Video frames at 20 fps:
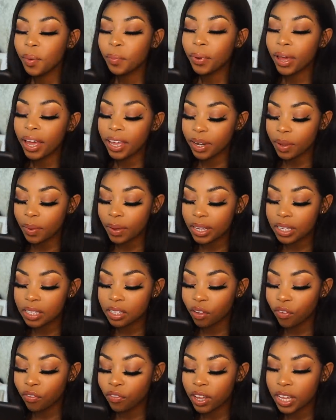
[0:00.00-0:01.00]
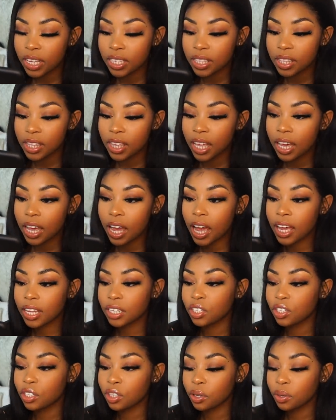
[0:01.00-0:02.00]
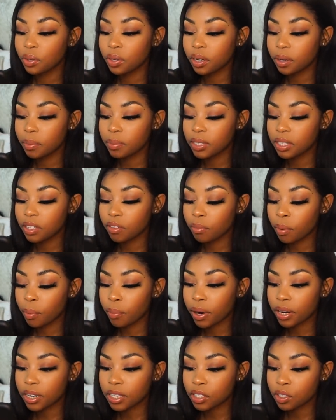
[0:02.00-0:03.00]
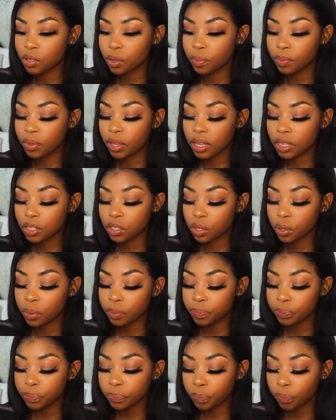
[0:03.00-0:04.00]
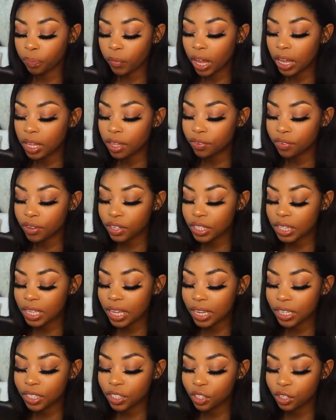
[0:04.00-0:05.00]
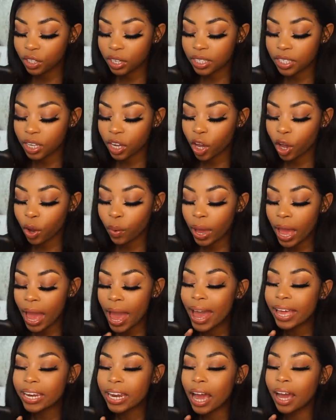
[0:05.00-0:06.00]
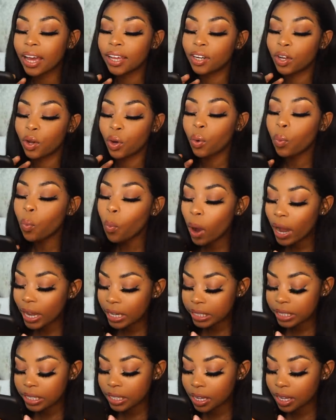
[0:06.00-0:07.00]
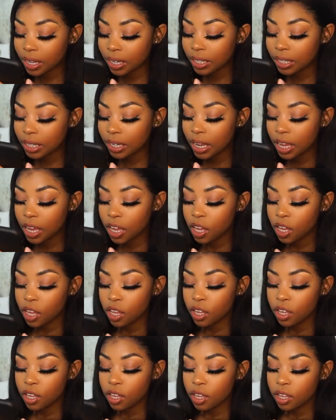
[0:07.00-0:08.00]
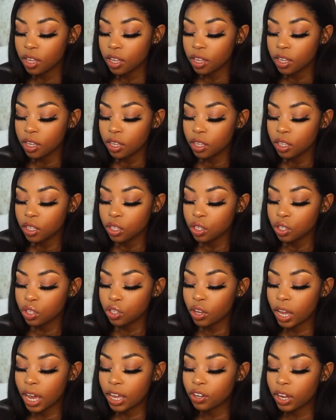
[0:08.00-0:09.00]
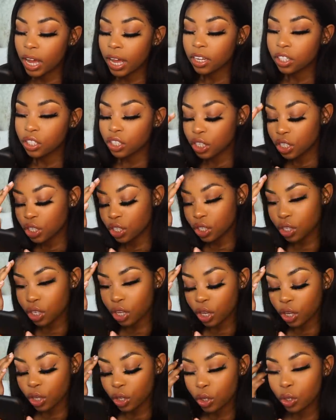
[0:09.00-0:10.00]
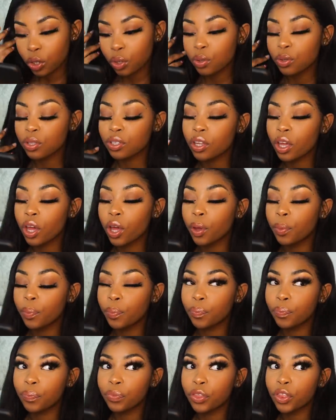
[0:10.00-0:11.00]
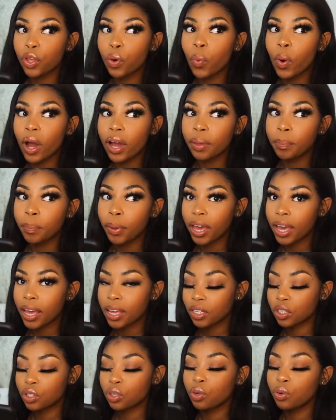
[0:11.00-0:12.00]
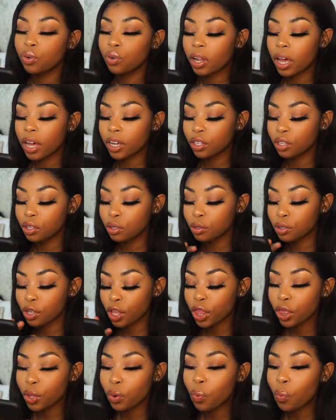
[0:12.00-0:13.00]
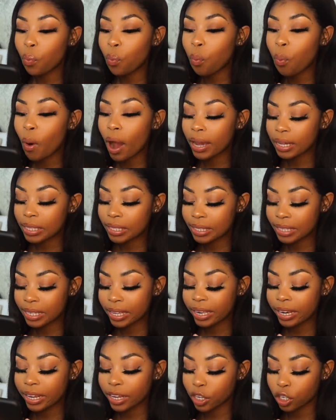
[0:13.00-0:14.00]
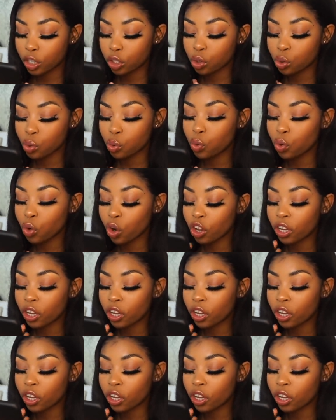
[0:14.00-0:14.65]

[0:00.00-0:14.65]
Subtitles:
But anyways, the first thing I do, let me see if my brightness is up. Yeah, so first thing I do is I go ahead and whiten. So I don't actually use the white paint tool. I use the whitening tool